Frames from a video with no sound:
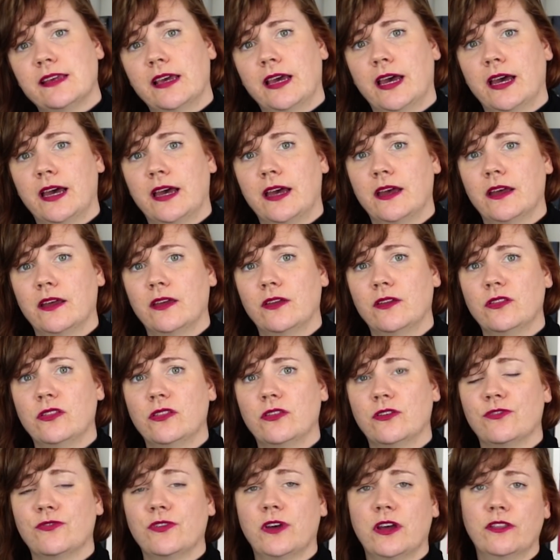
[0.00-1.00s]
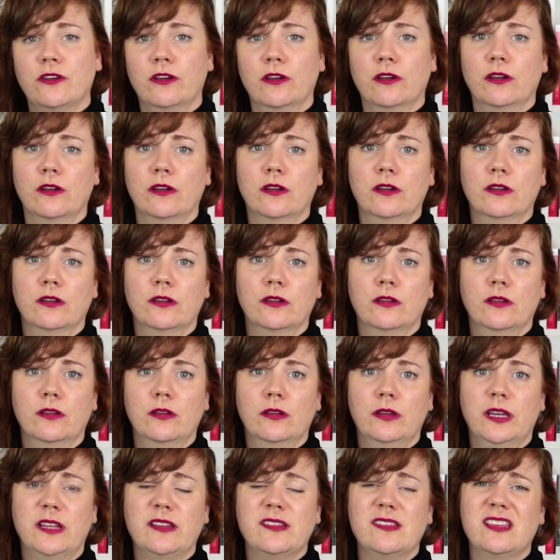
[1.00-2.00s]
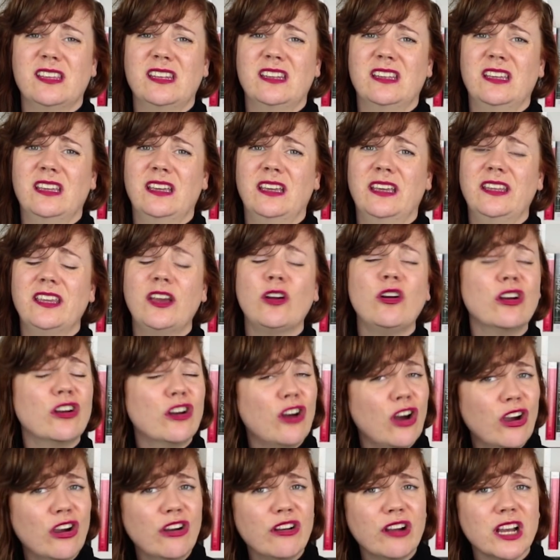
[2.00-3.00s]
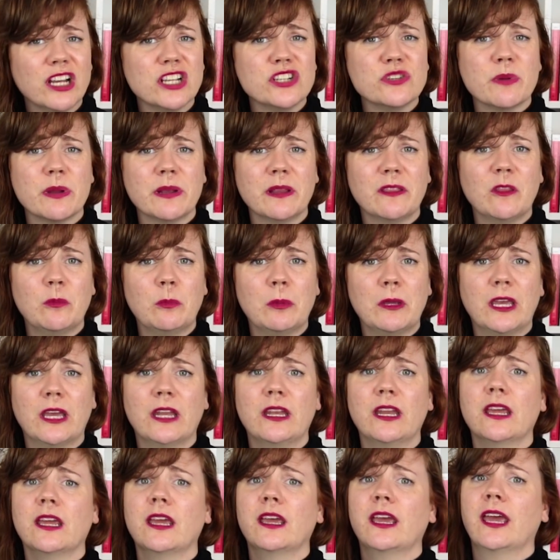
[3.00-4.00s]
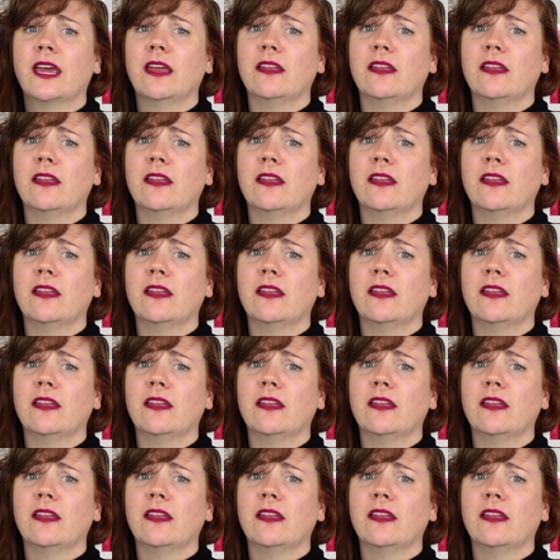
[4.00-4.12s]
Their father gets in a car crash right at the beginning,